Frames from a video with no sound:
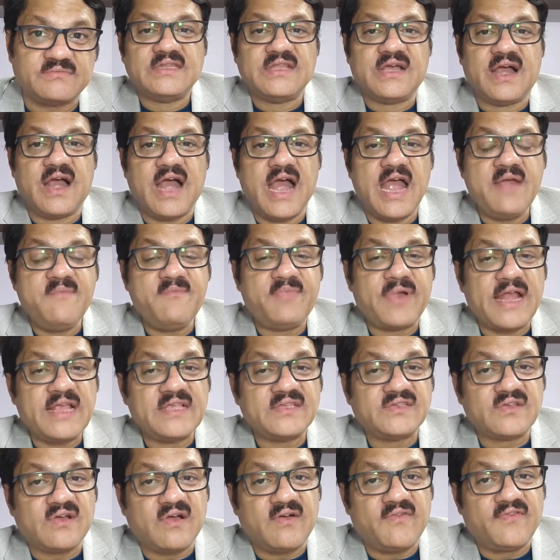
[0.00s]
The high
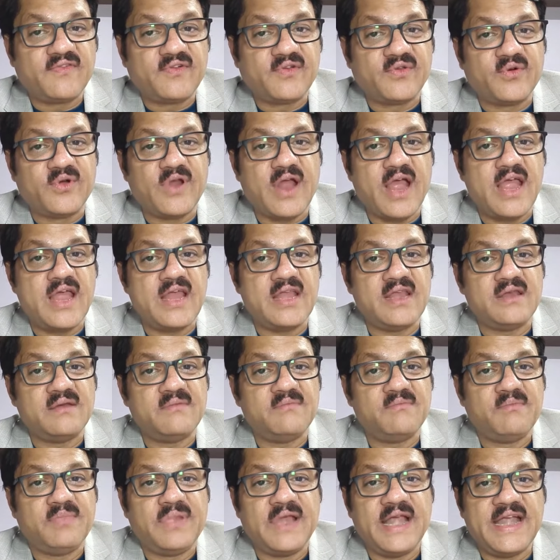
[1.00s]
price of crude oil
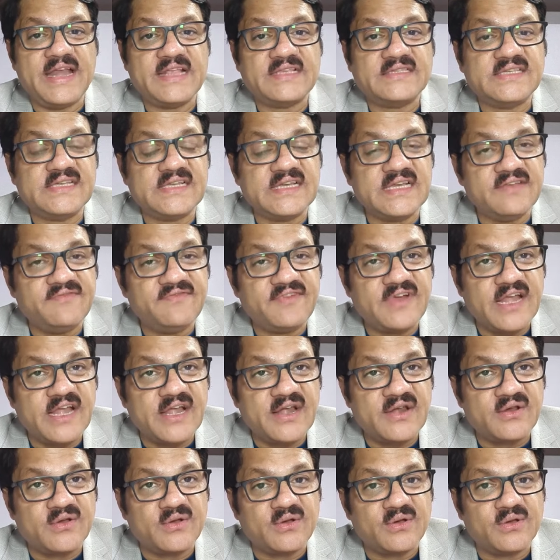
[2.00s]
played a
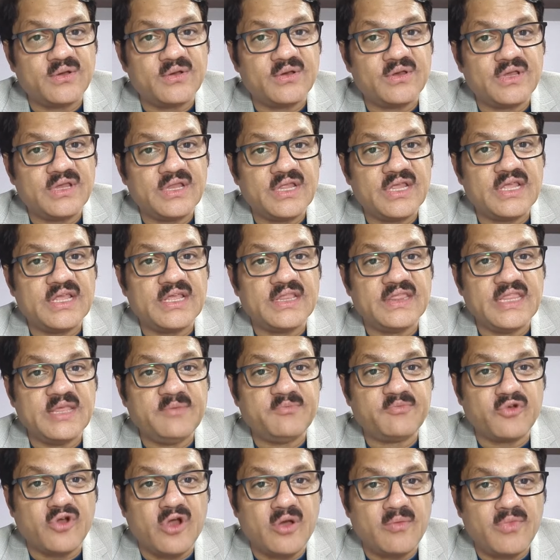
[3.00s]
significant role in the
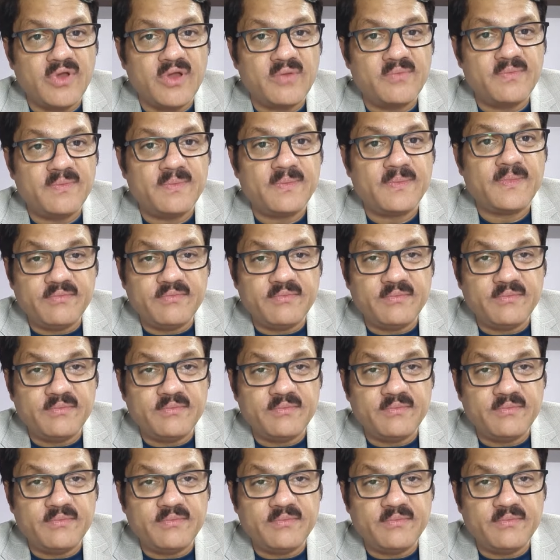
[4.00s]
problem.